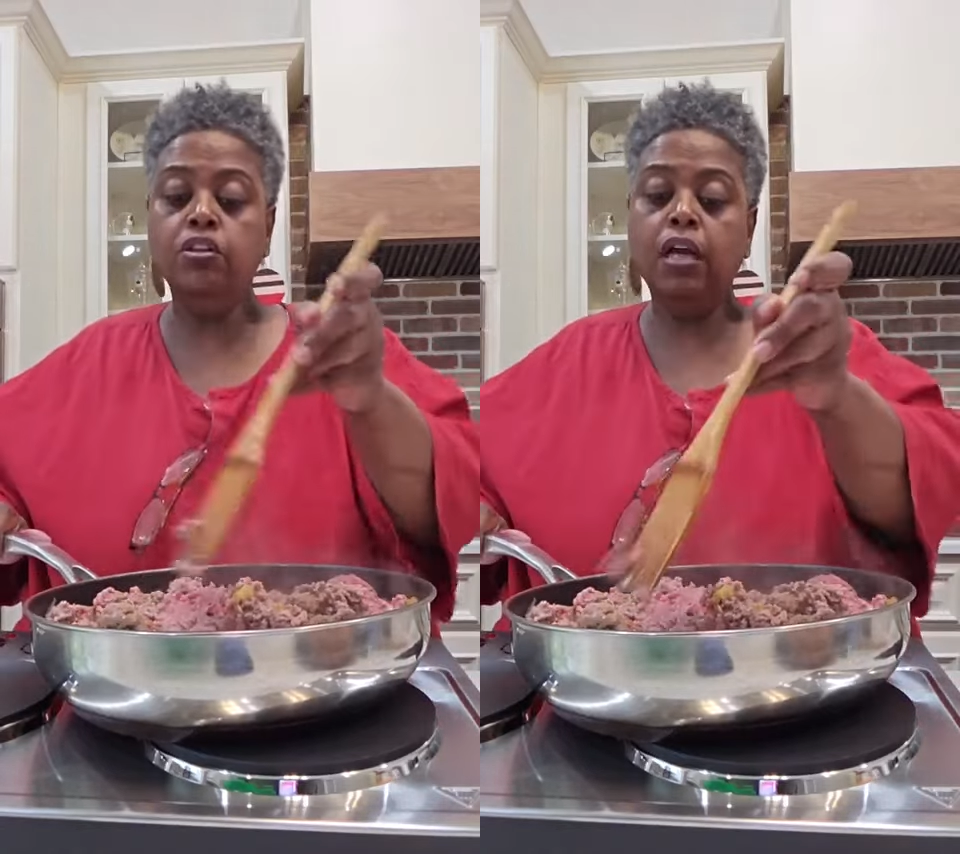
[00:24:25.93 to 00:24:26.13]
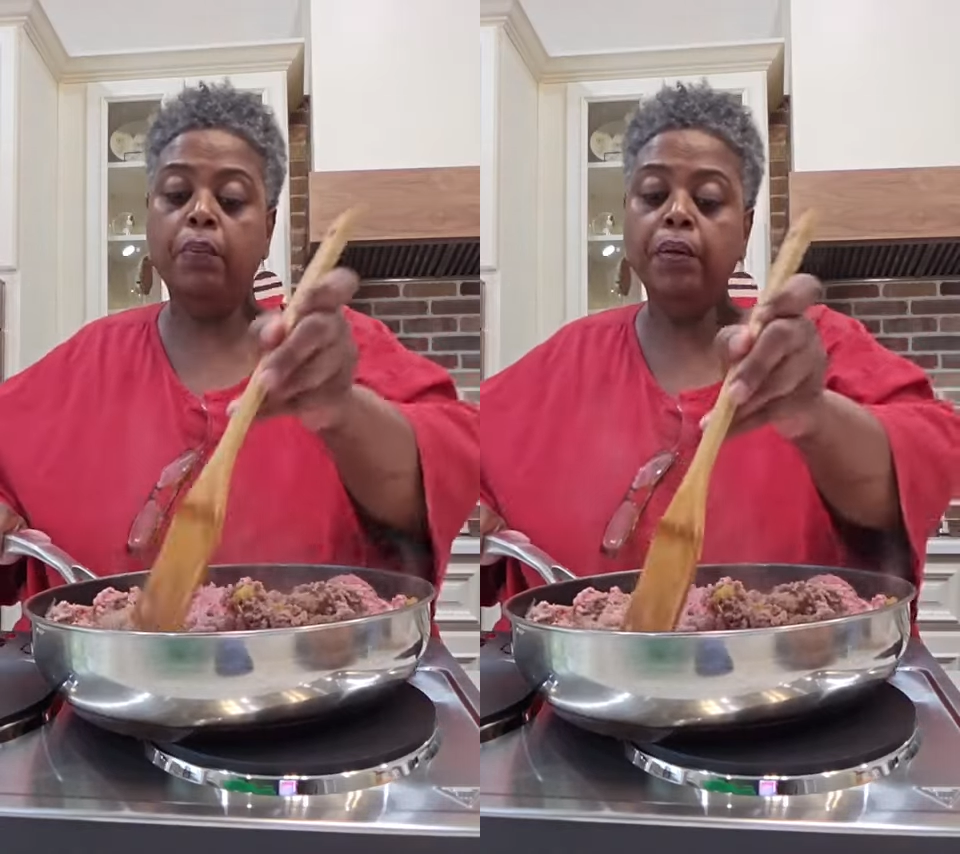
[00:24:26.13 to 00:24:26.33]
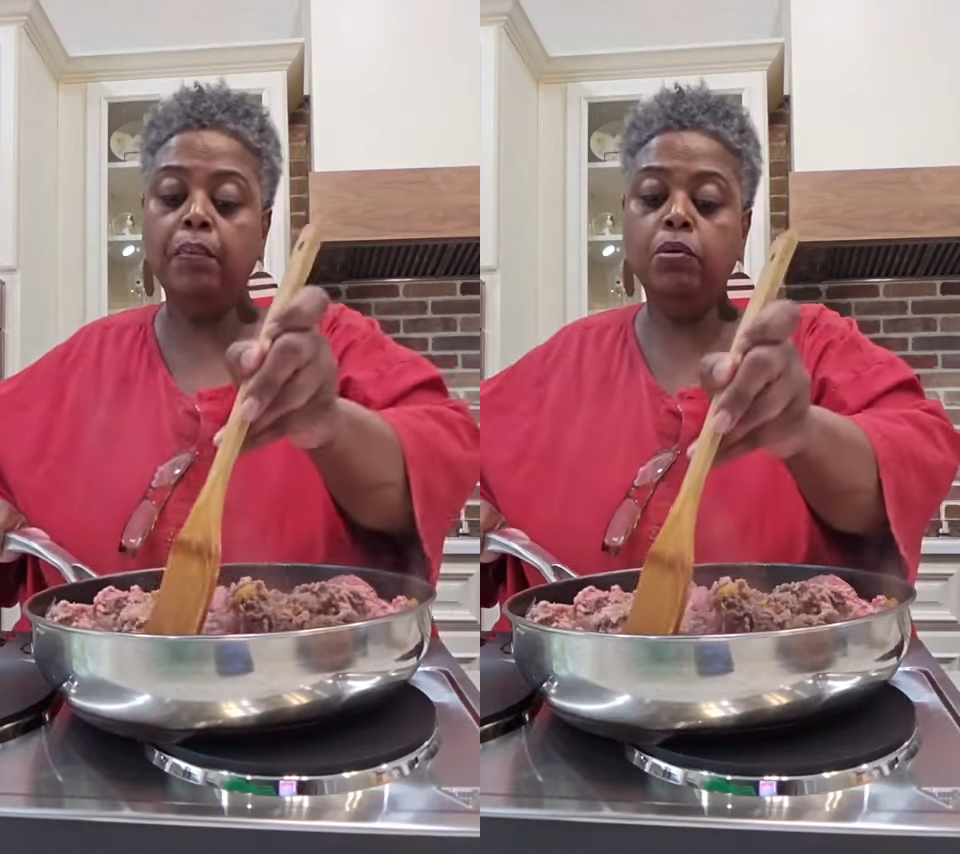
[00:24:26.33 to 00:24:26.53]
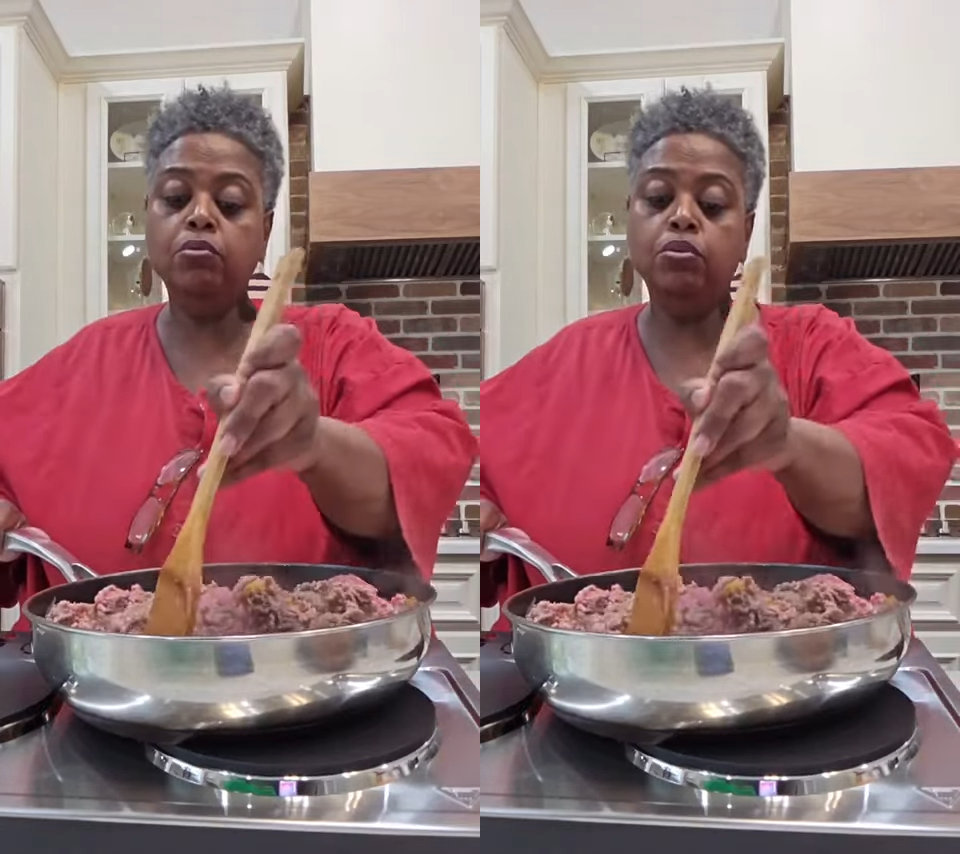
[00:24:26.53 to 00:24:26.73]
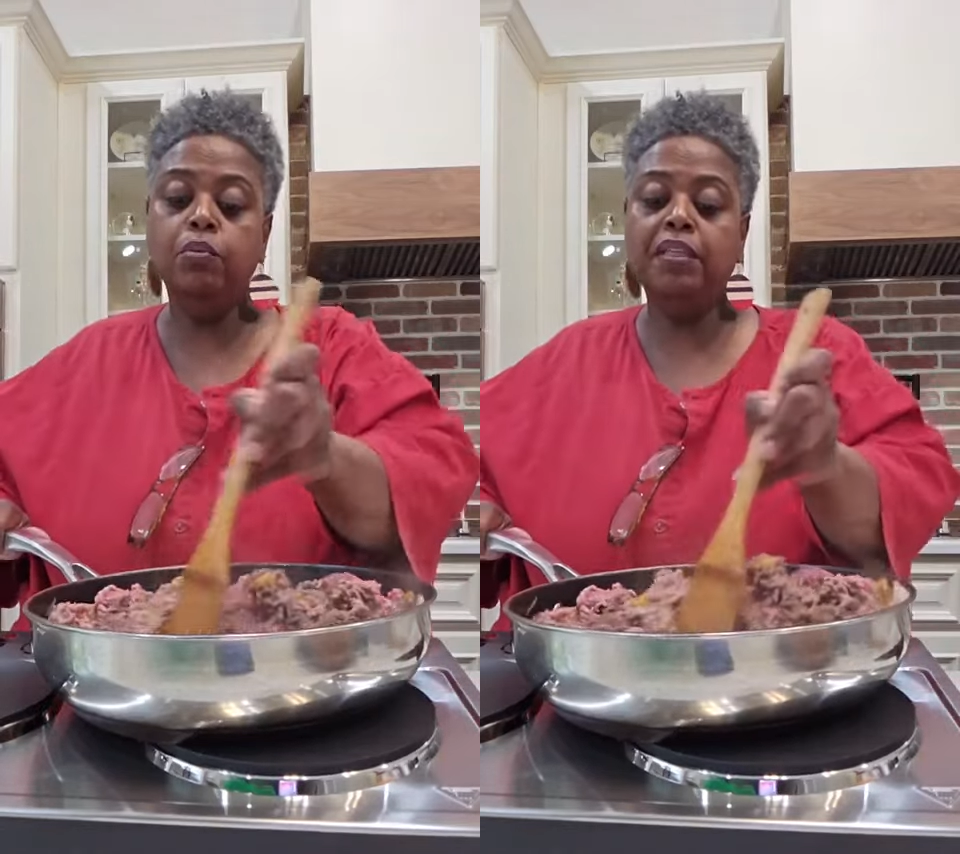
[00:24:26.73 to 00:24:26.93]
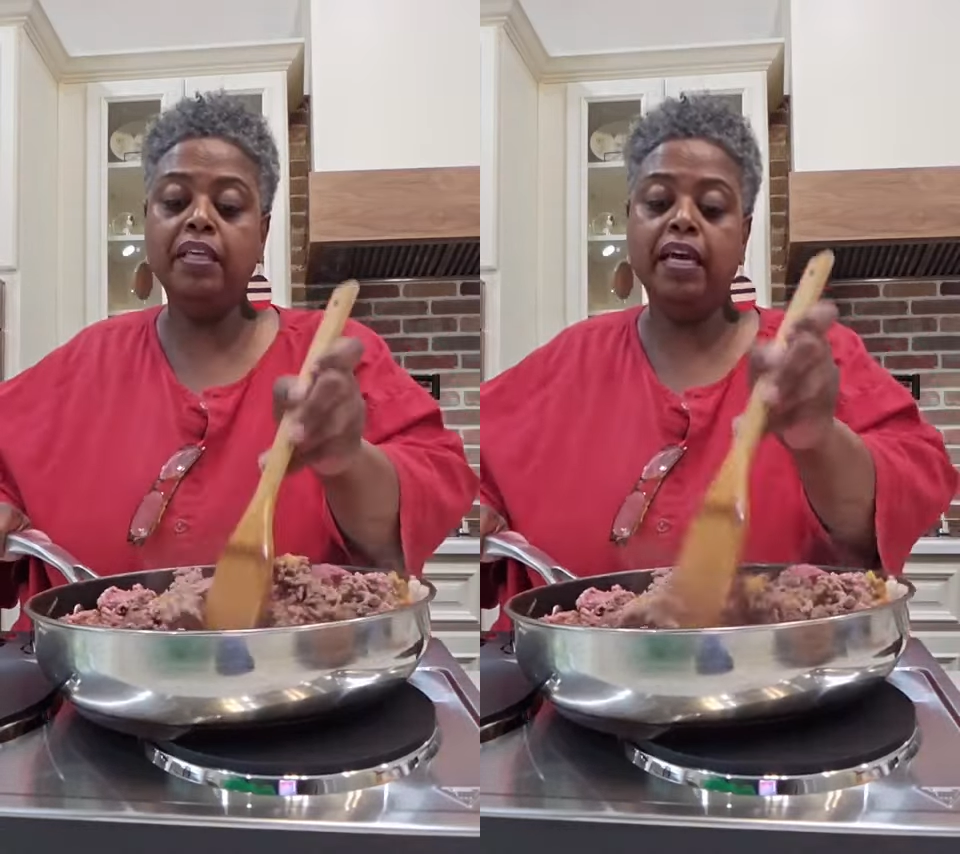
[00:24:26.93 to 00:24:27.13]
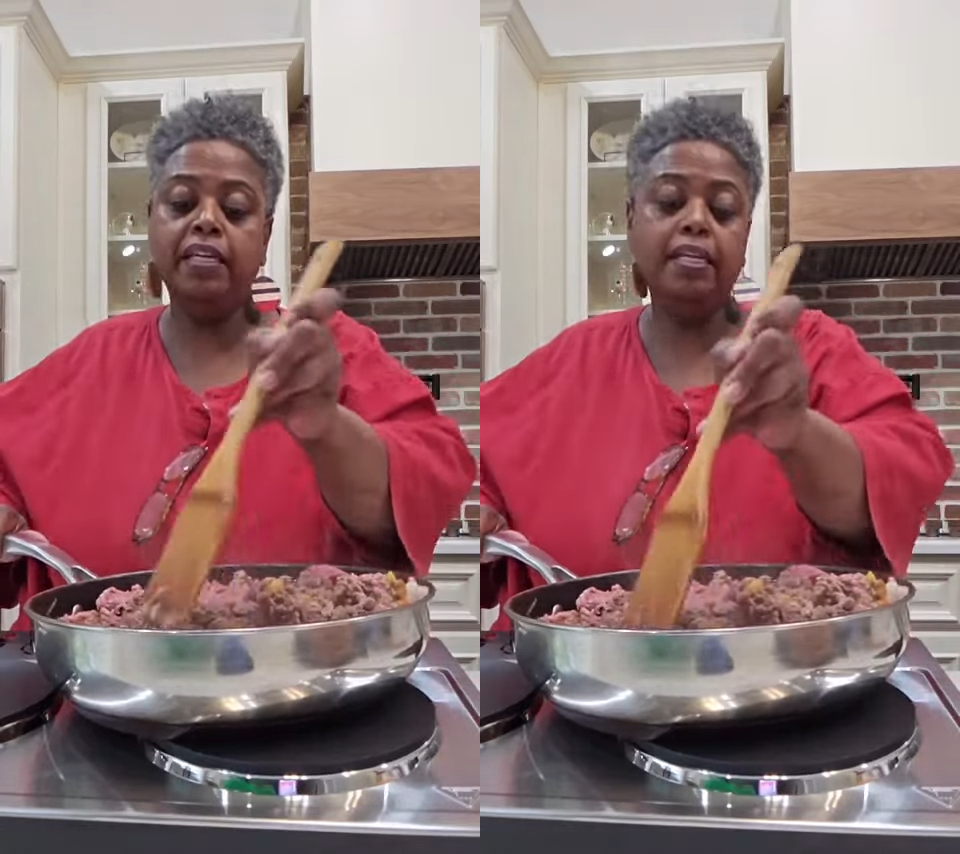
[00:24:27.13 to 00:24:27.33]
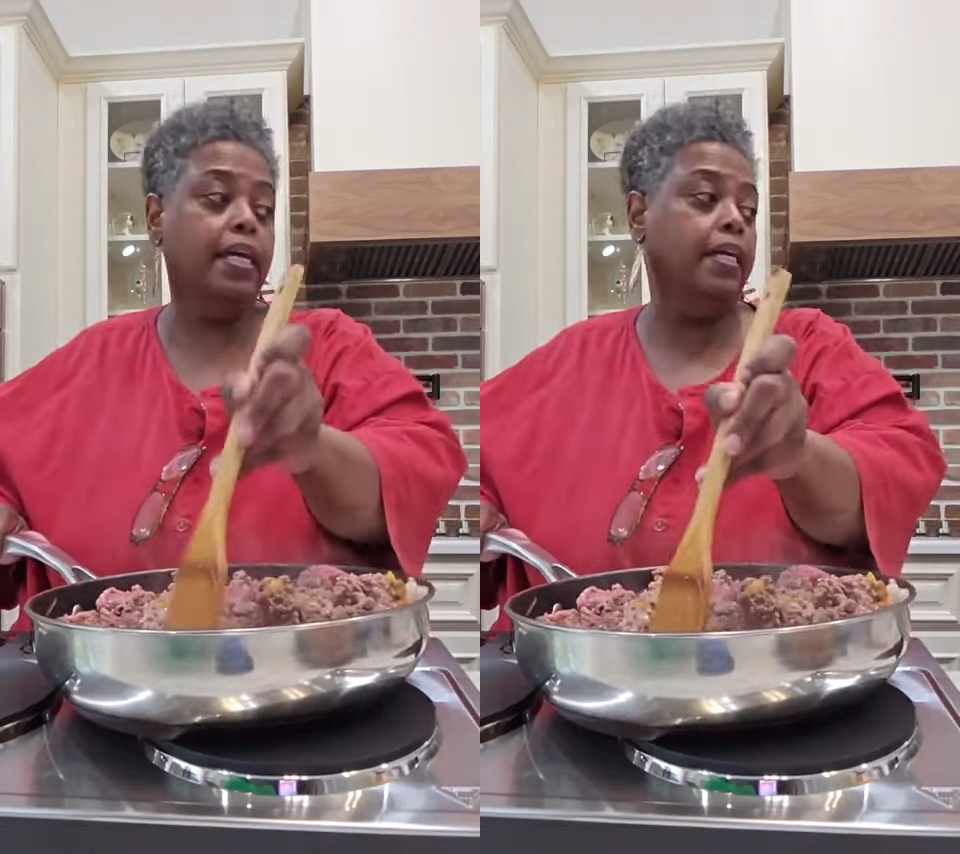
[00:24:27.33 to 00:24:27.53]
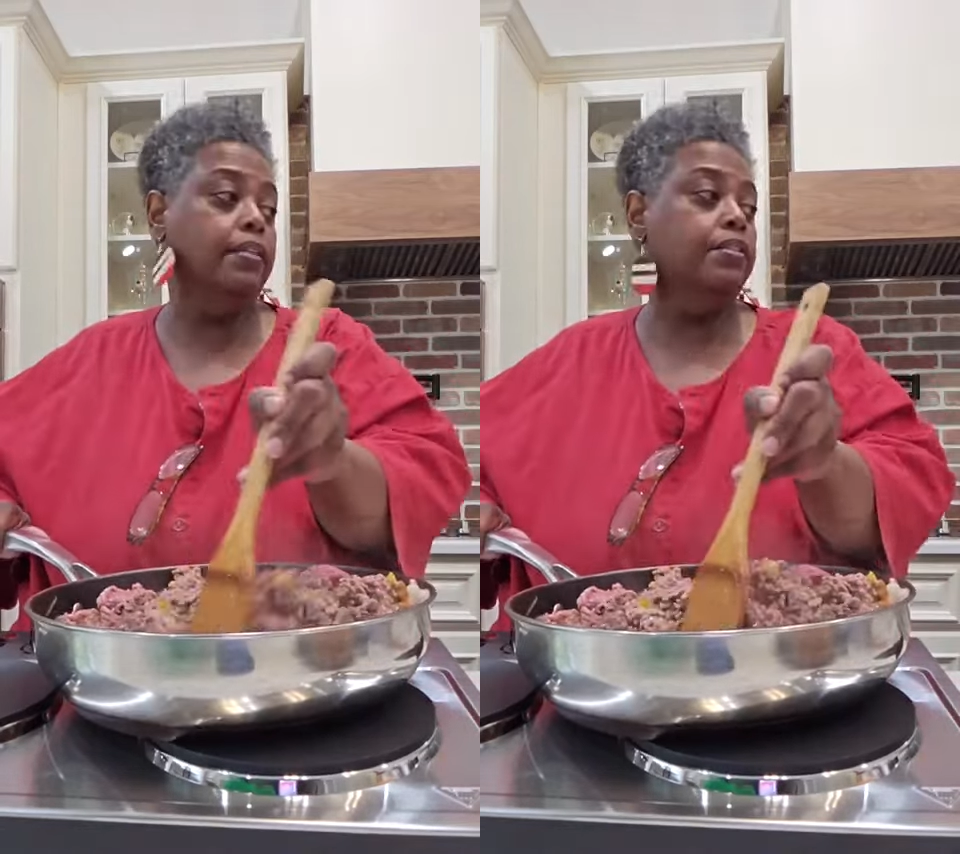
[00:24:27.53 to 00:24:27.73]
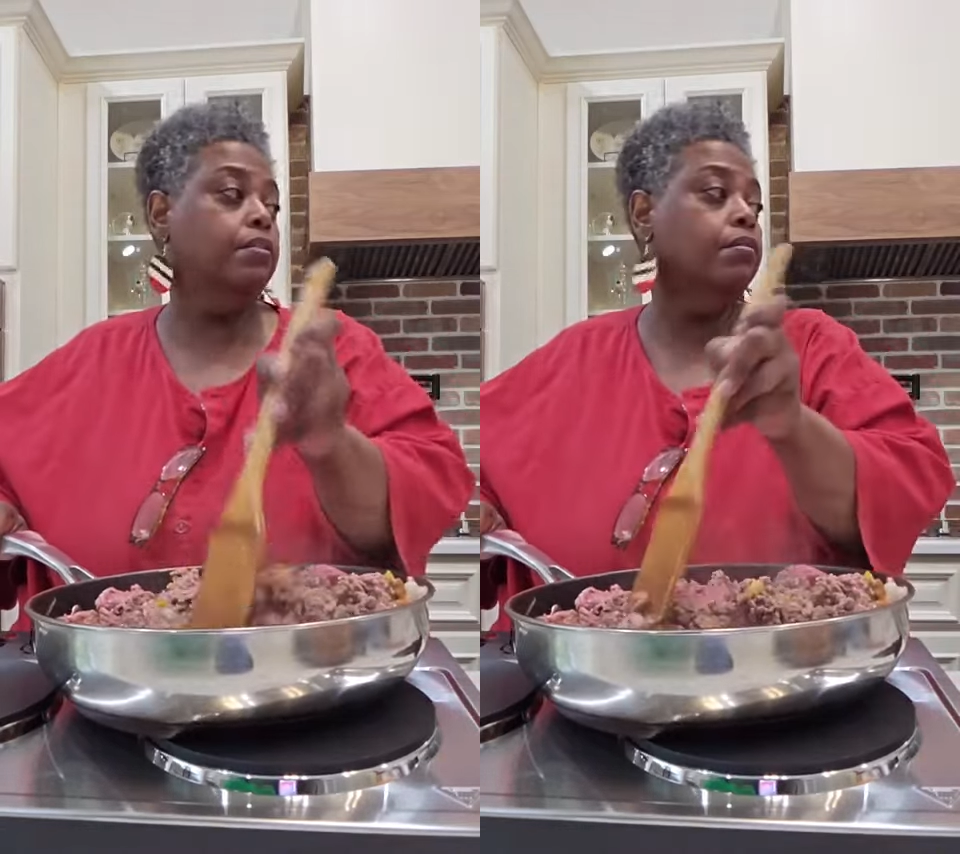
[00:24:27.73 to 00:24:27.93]
y'all what I'm going to do with that
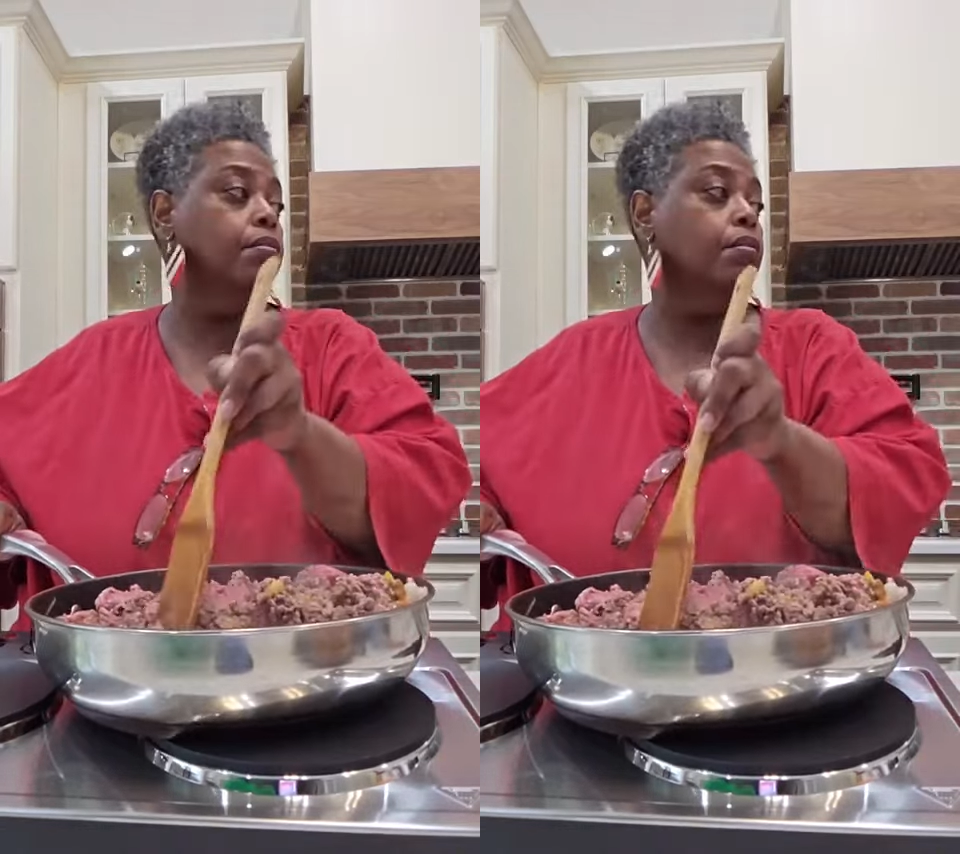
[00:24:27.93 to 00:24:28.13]
next.